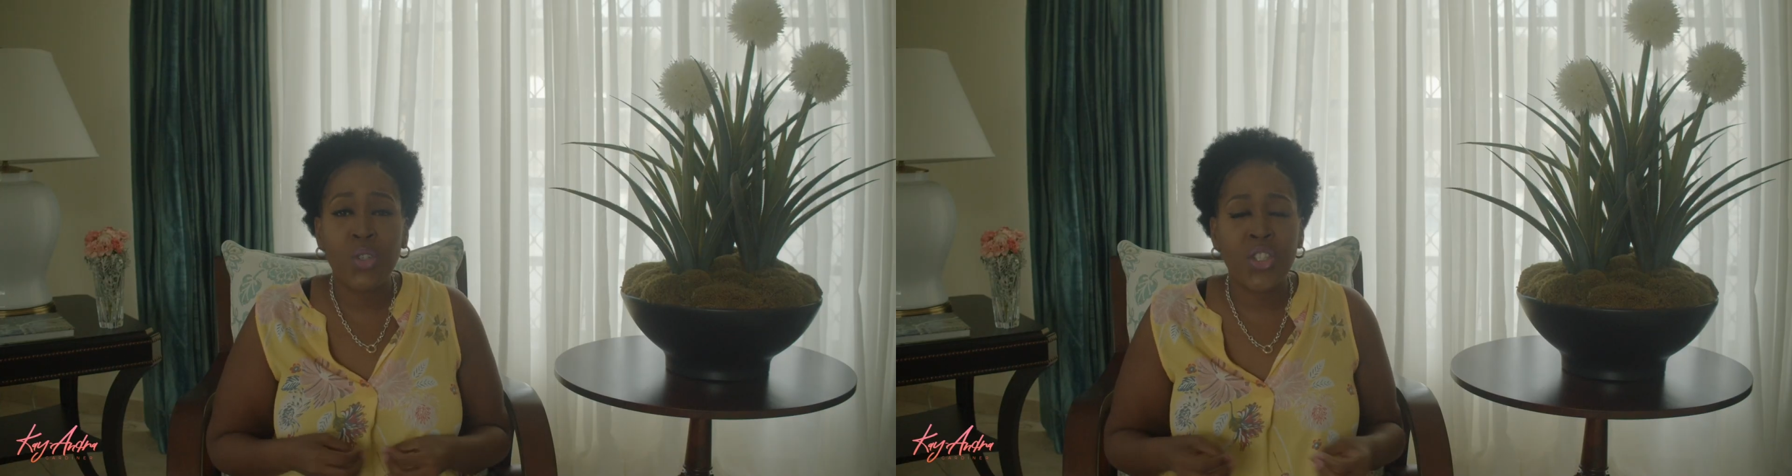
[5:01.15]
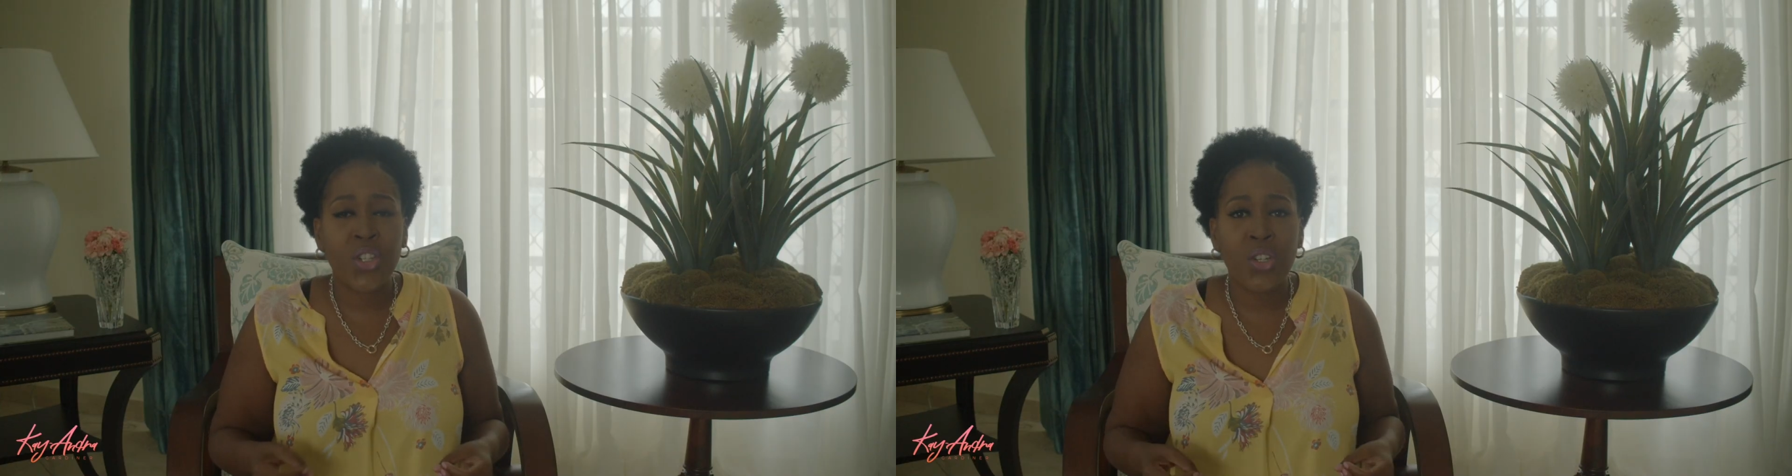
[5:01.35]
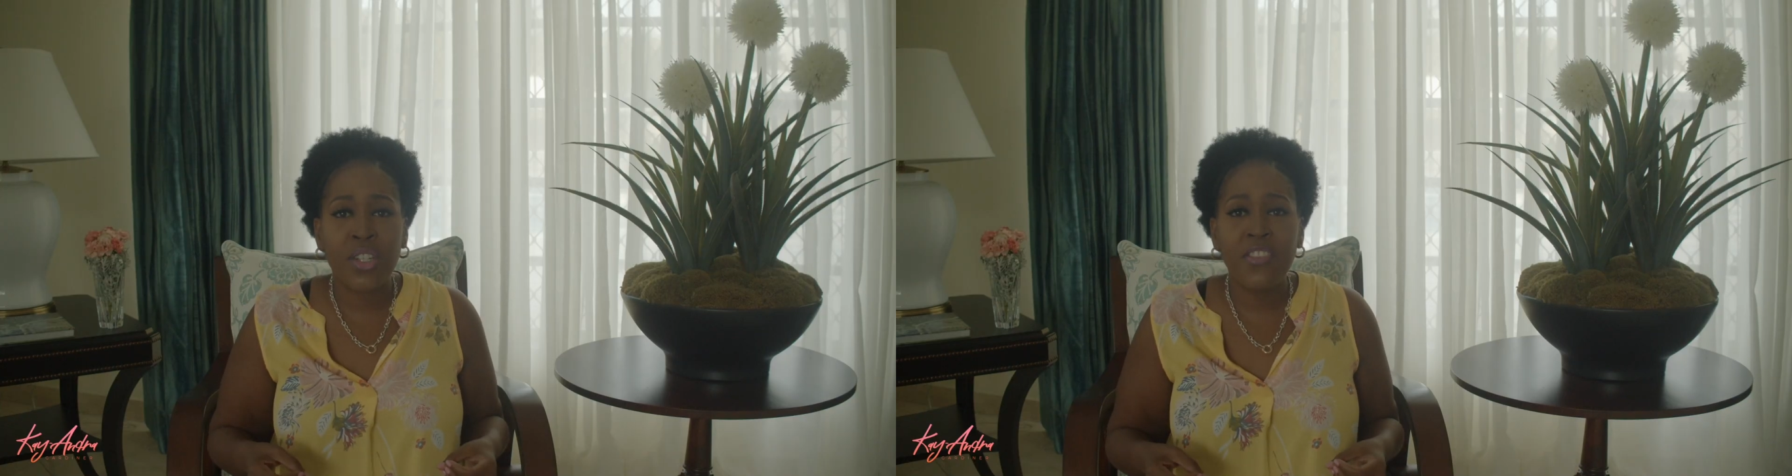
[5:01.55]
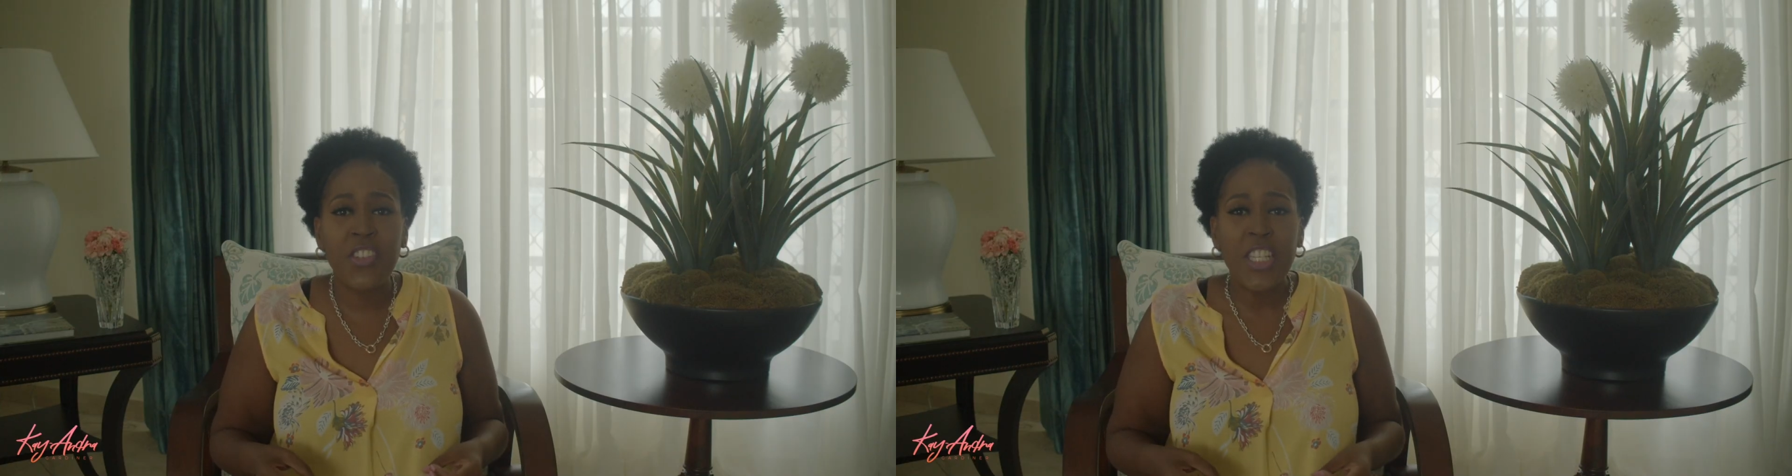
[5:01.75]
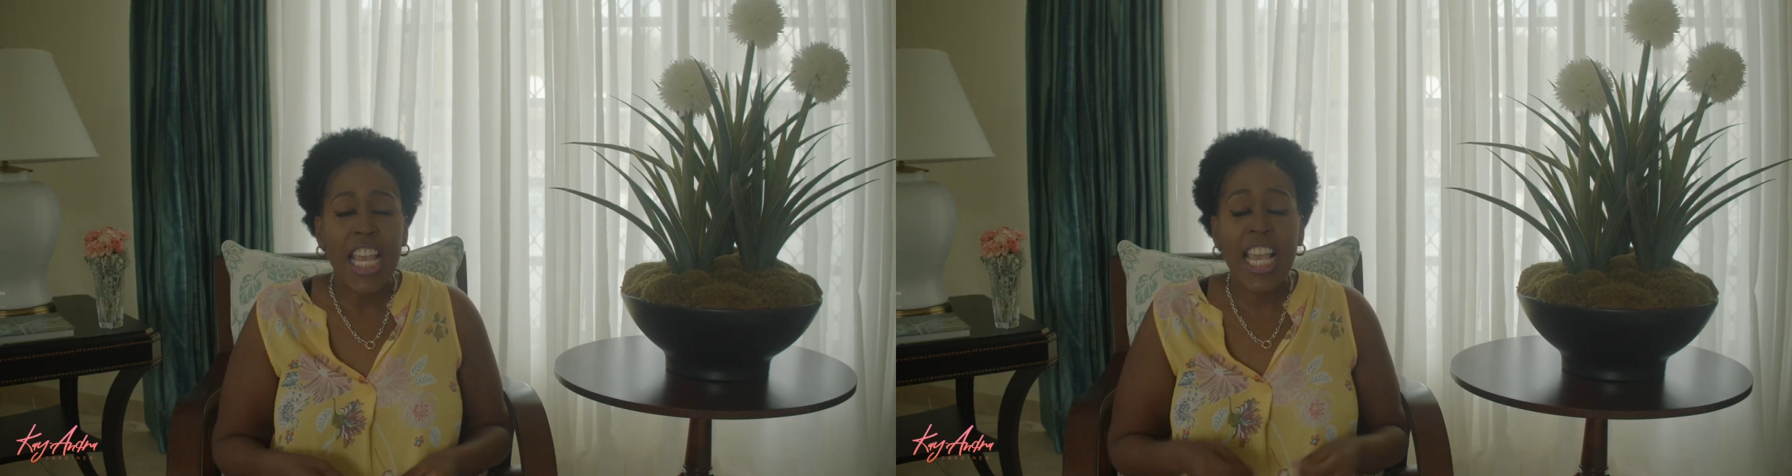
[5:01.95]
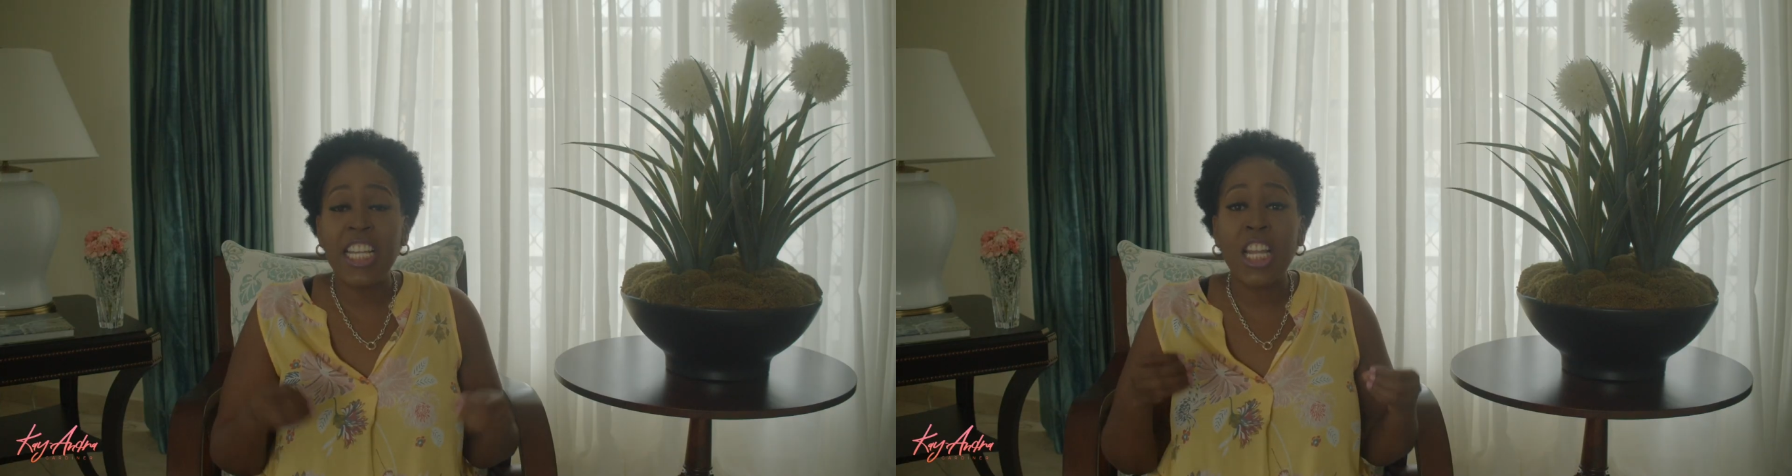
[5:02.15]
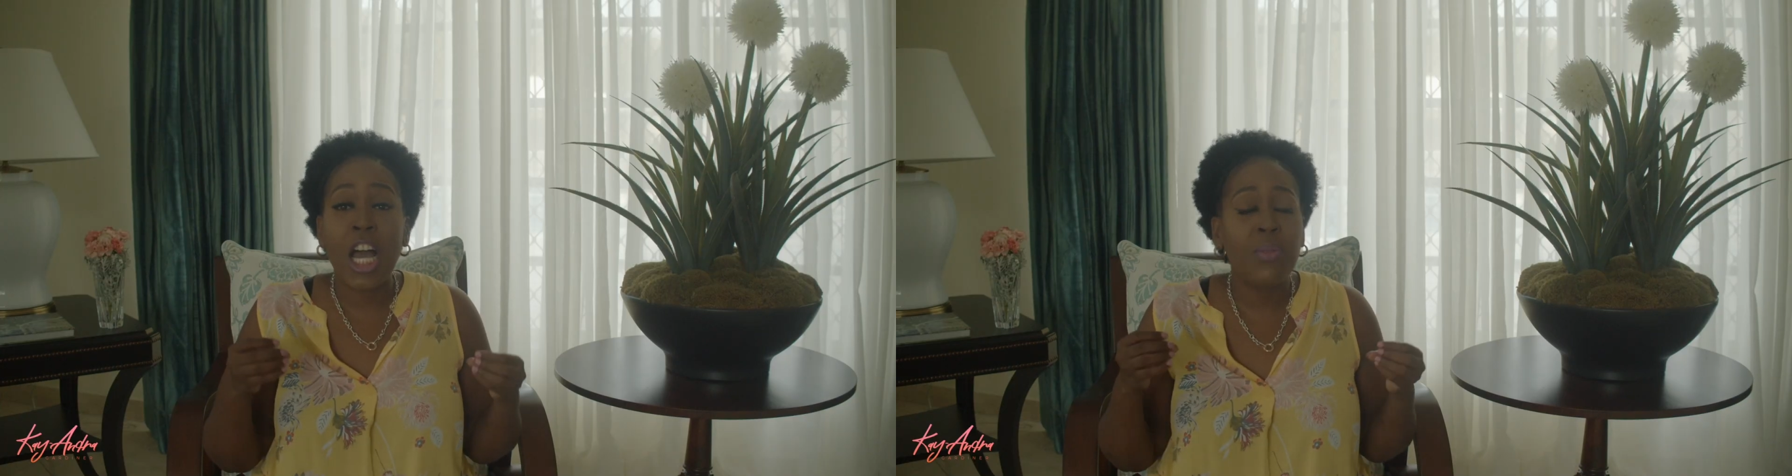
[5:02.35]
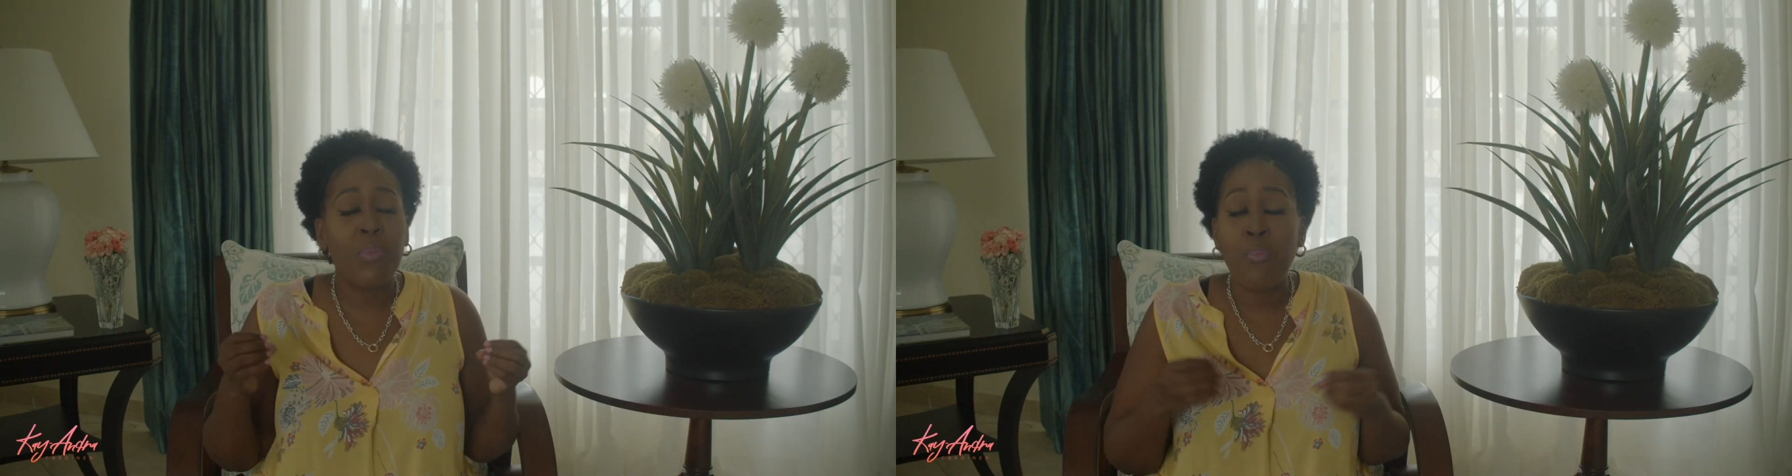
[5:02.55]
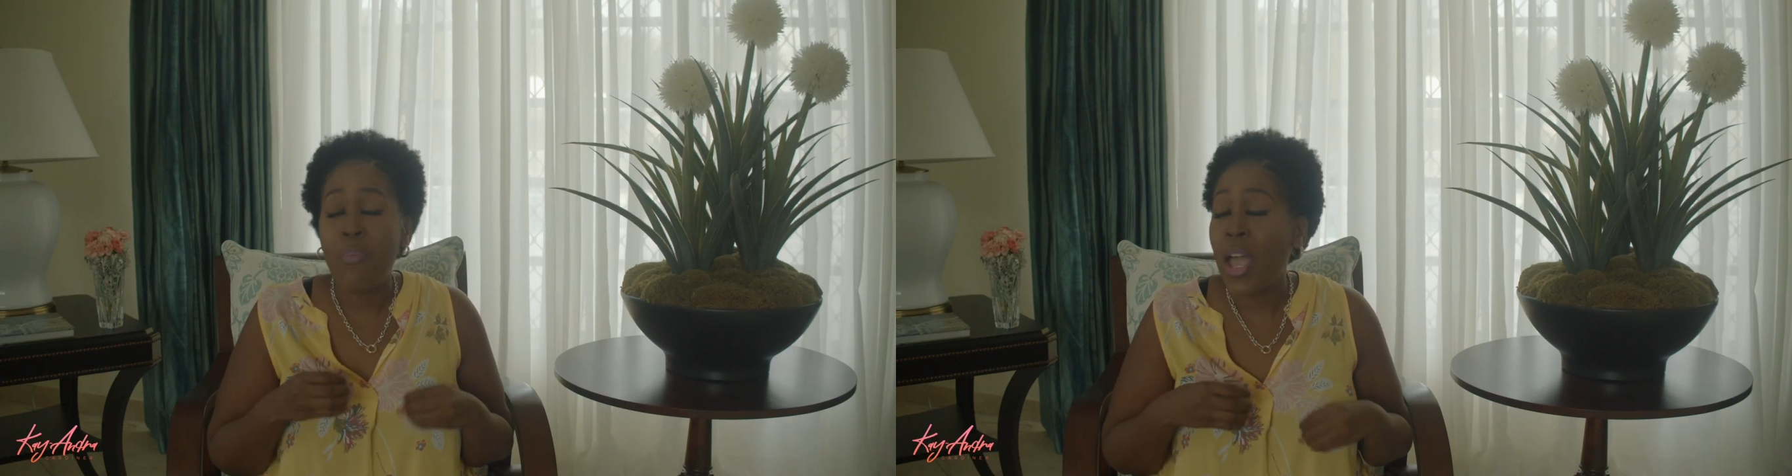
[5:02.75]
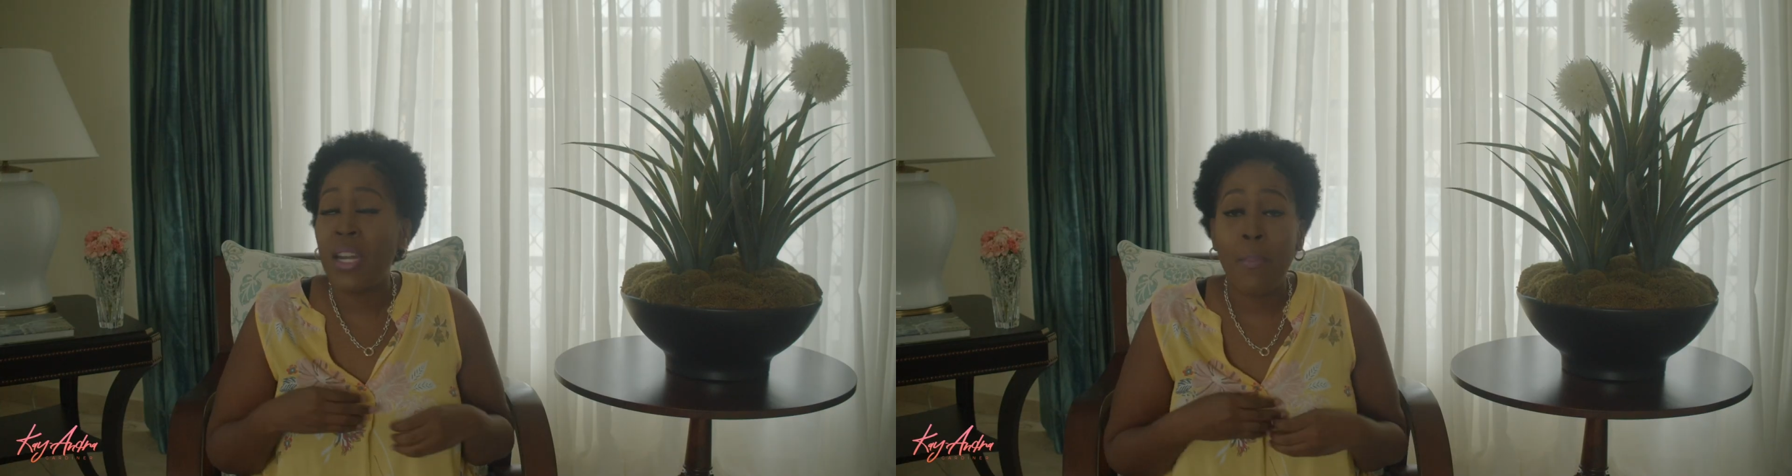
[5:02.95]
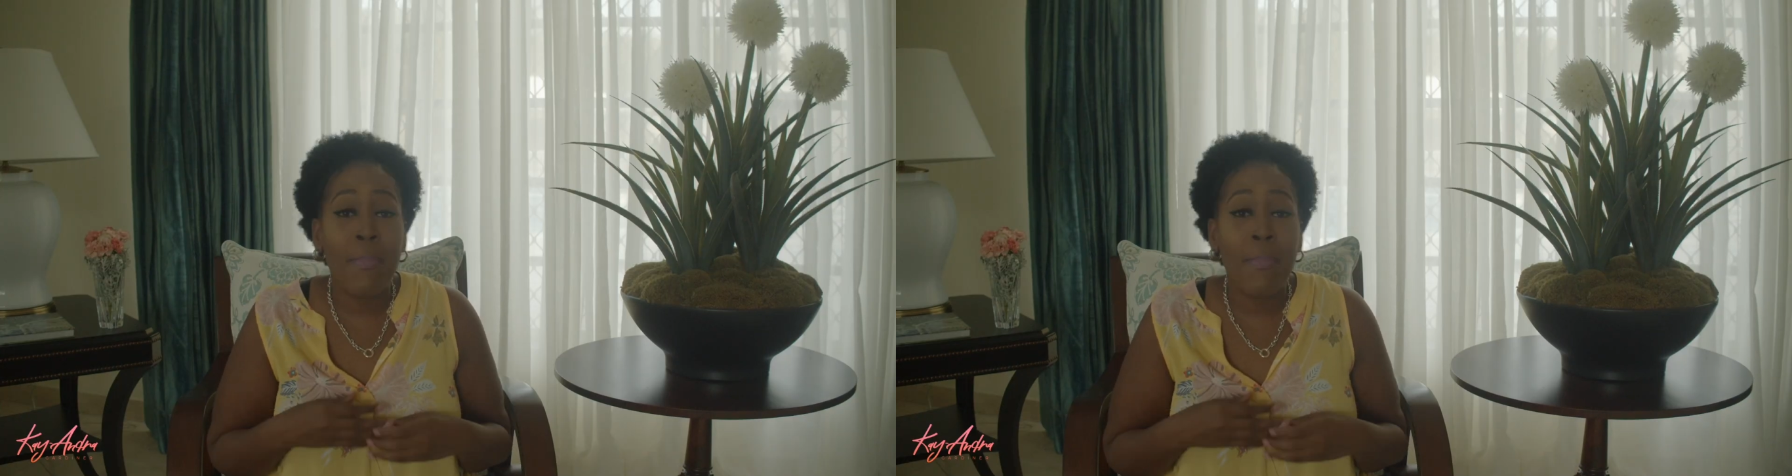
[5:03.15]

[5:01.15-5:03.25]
reserves in a